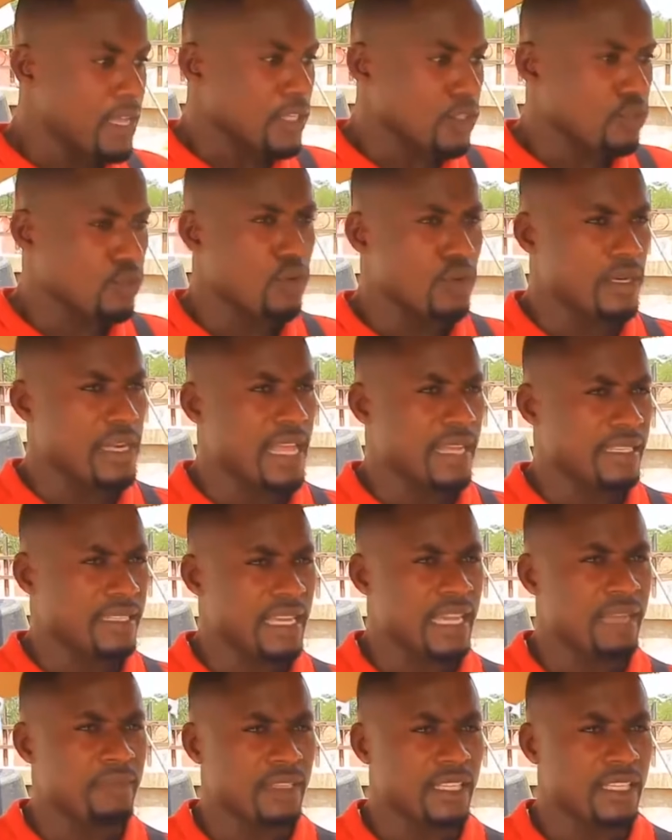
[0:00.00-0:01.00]
So there are
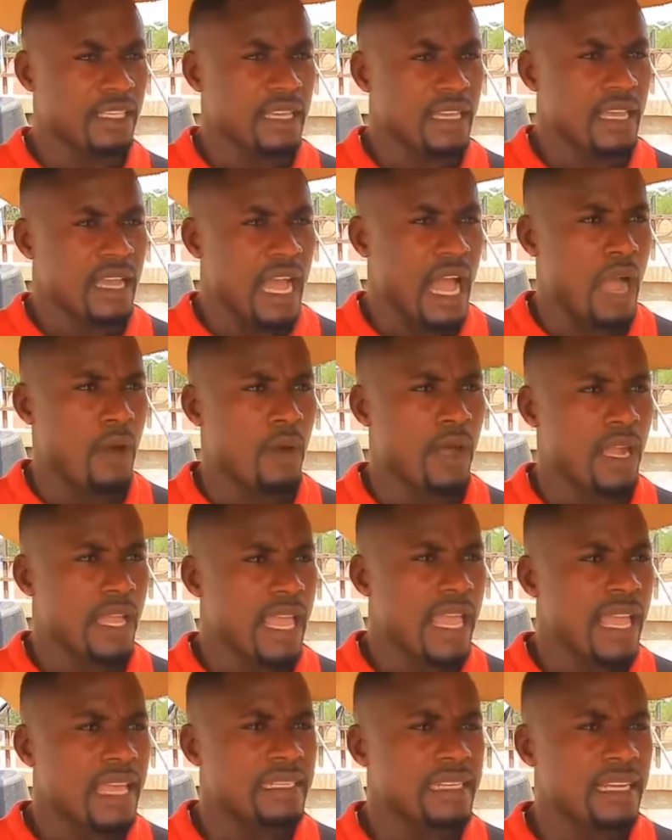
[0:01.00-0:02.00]
times our
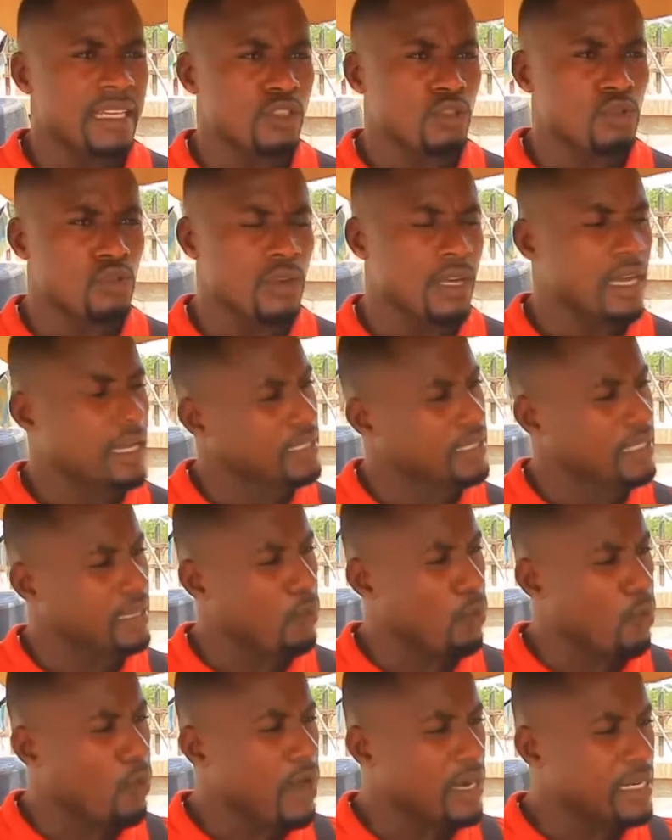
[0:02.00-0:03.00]
elders look at
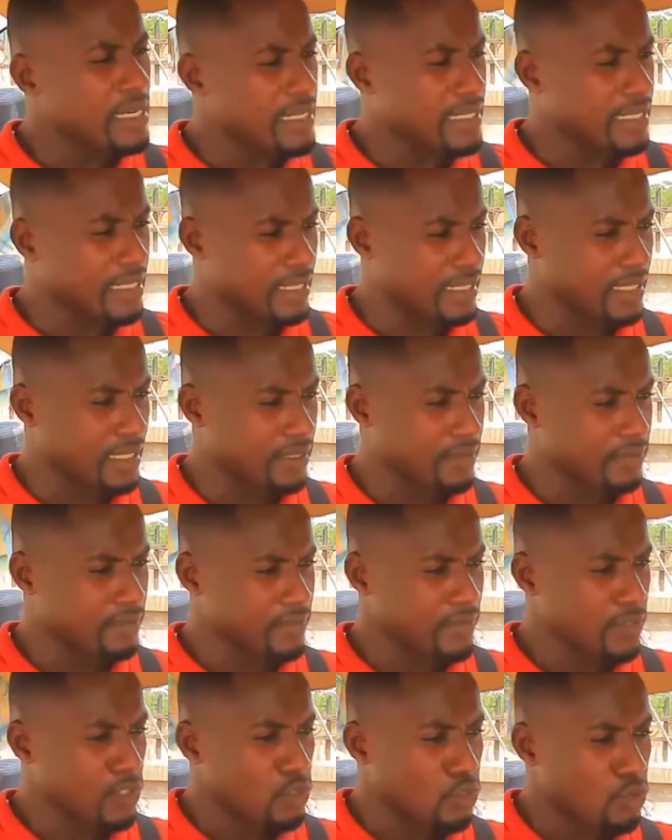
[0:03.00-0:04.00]
some qualities
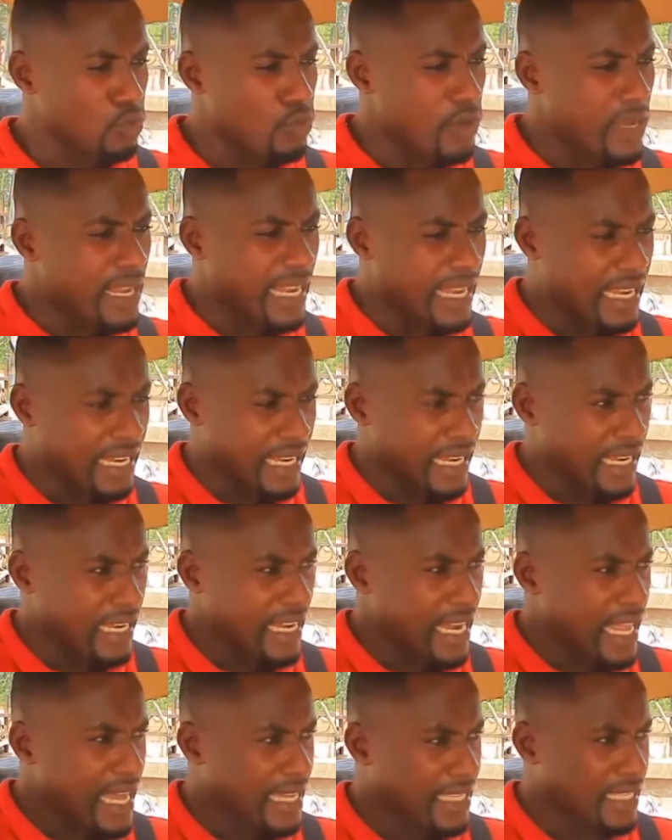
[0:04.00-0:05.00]
to
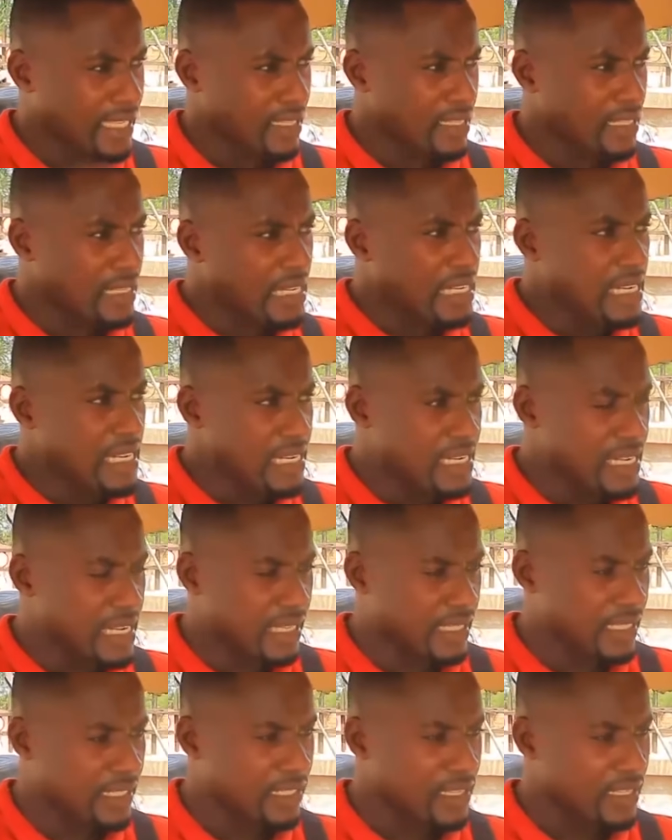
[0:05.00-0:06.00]
elect
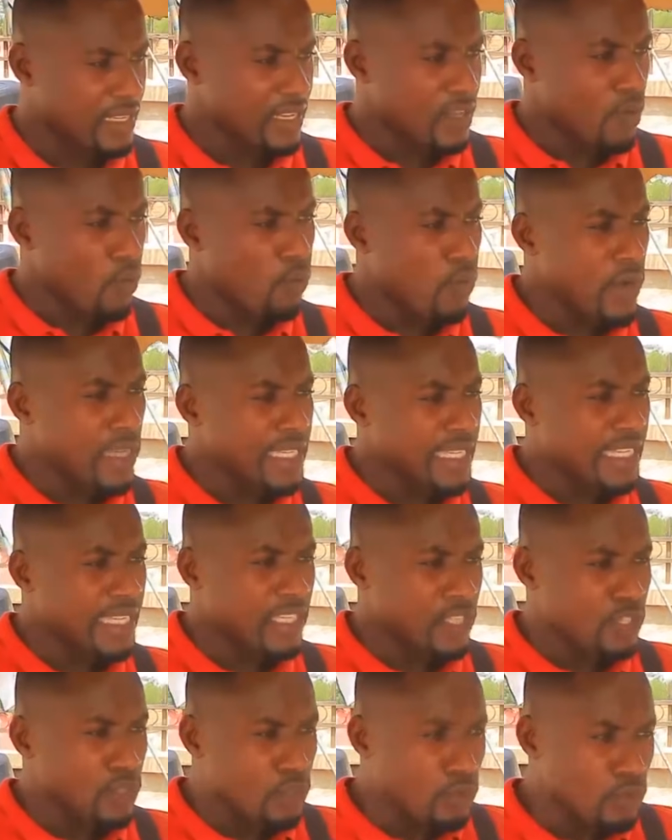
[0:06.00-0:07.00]
leaders, which
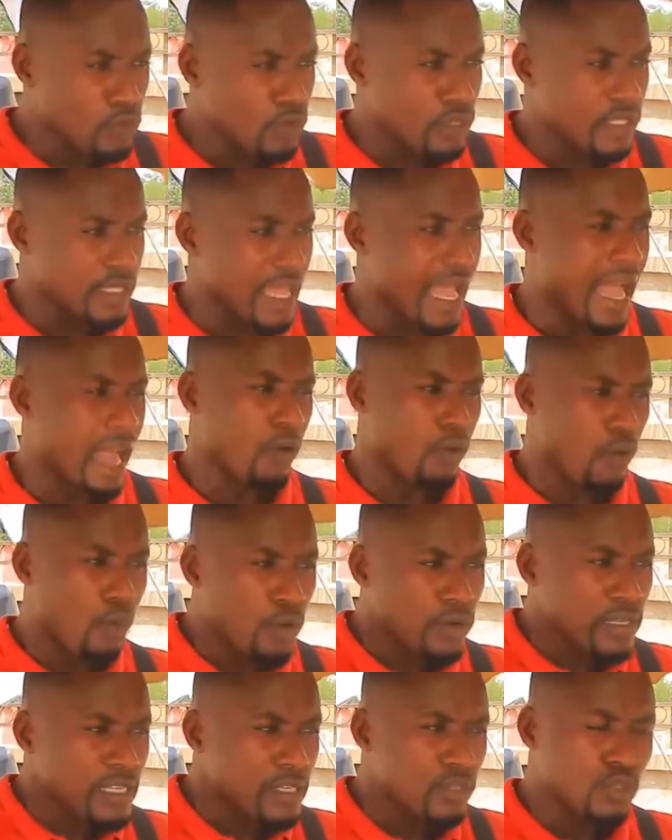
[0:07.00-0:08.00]
is not
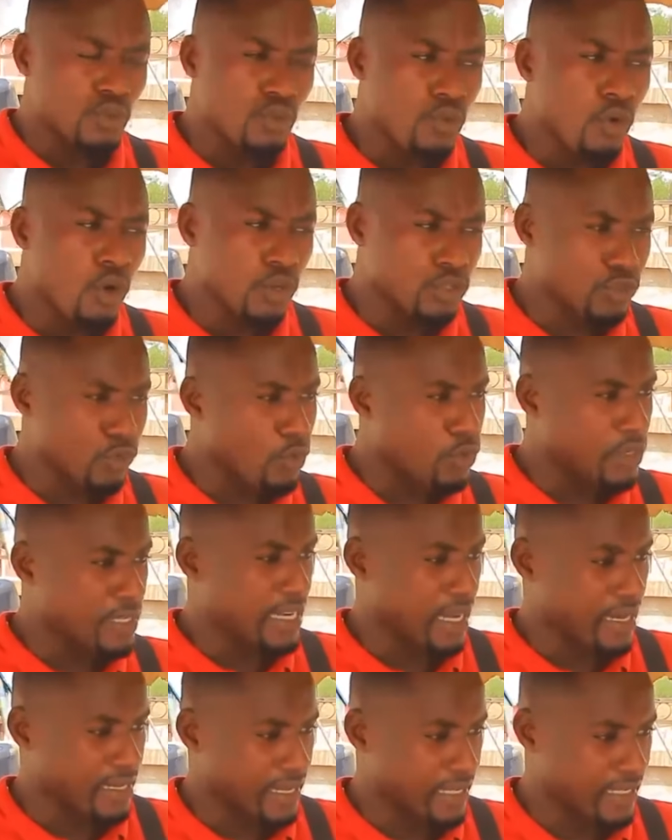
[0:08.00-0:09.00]
according to God's own
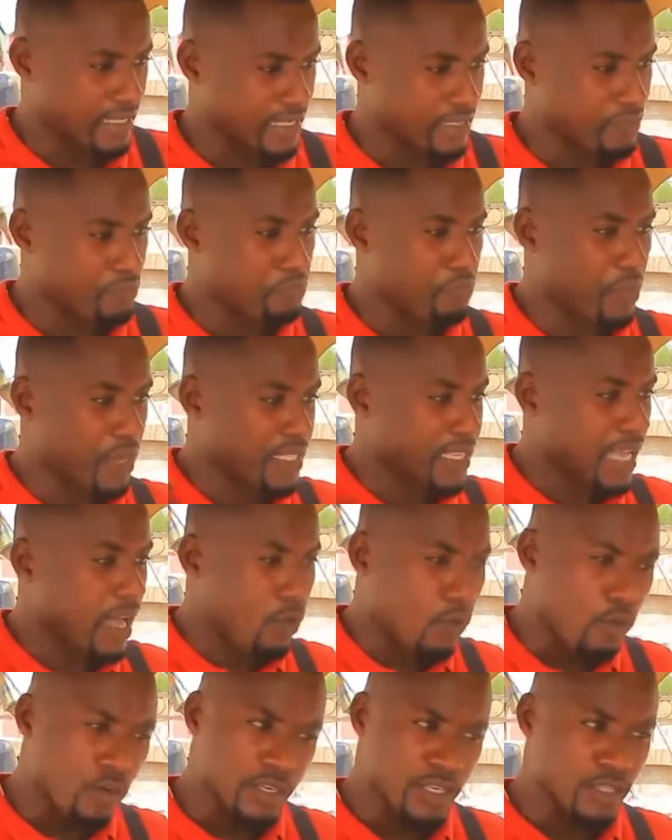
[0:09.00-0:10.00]
direction, but
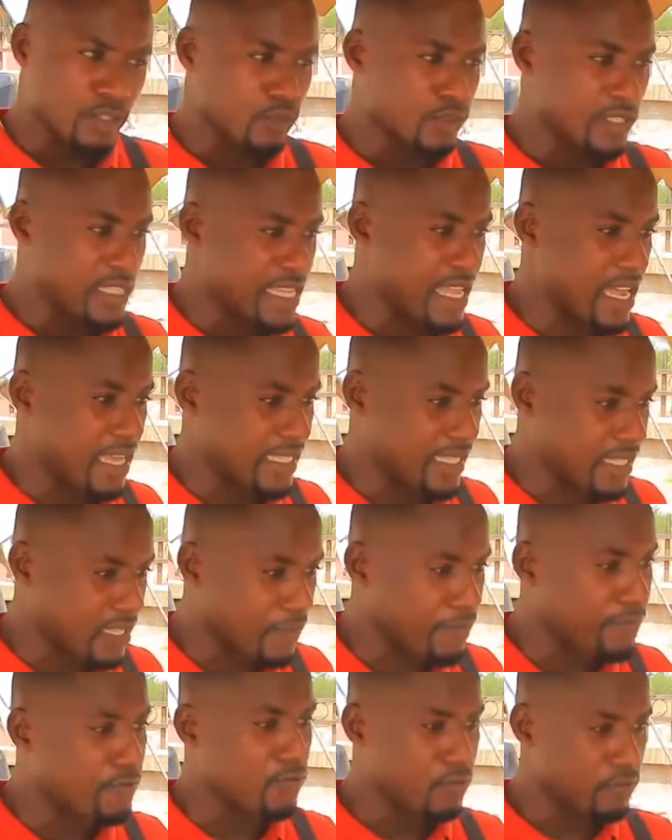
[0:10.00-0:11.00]
according to their
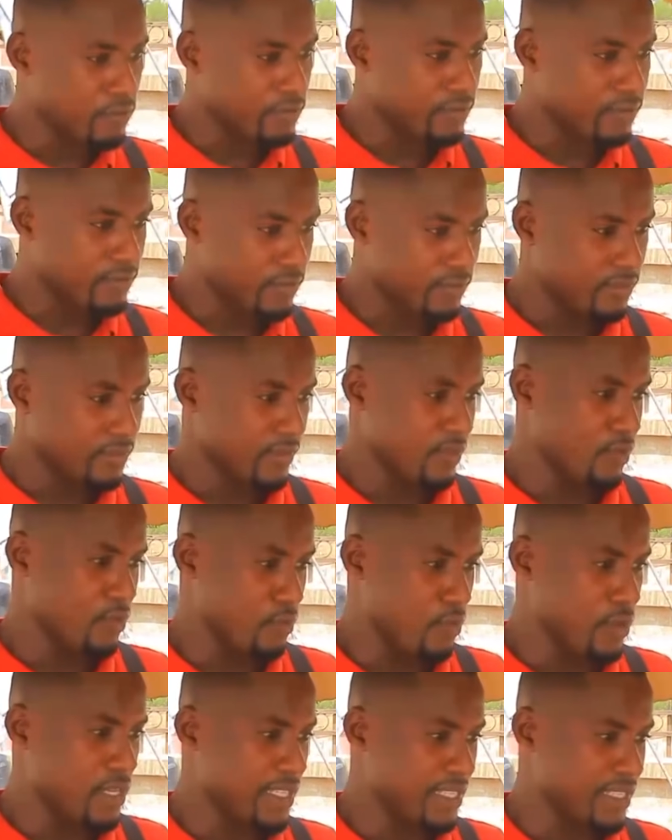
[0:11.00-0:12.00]

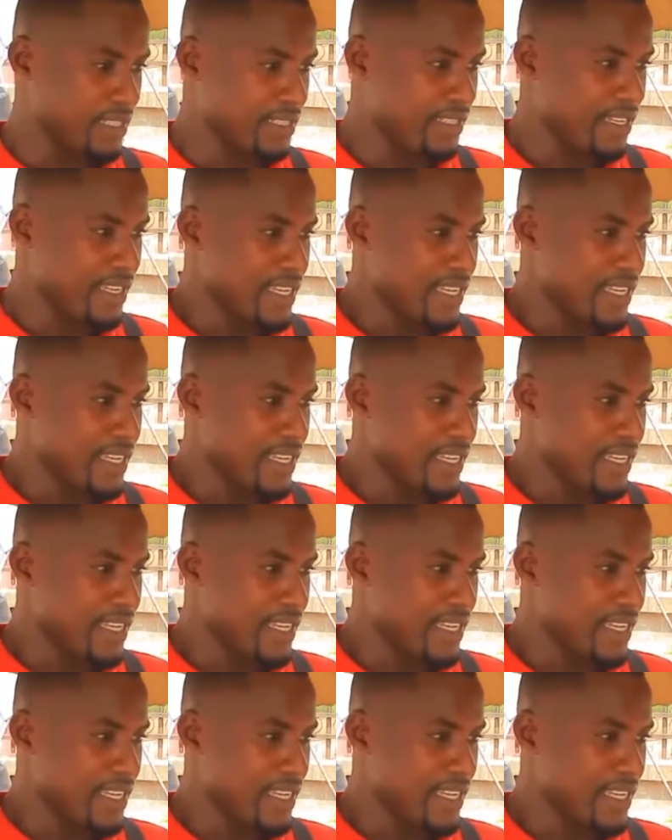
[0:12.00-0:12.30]
self-wish.